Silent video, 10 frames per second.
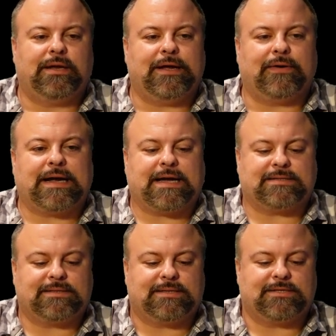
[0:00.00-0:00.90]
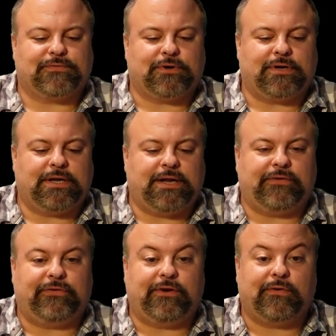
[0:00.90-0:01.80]
Now it asks us for a DNA
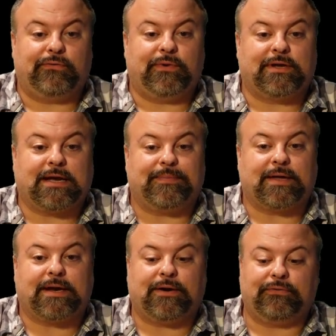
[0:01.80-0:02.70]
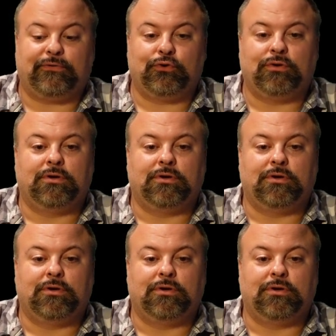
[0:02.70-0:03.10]
sequence. We type that out.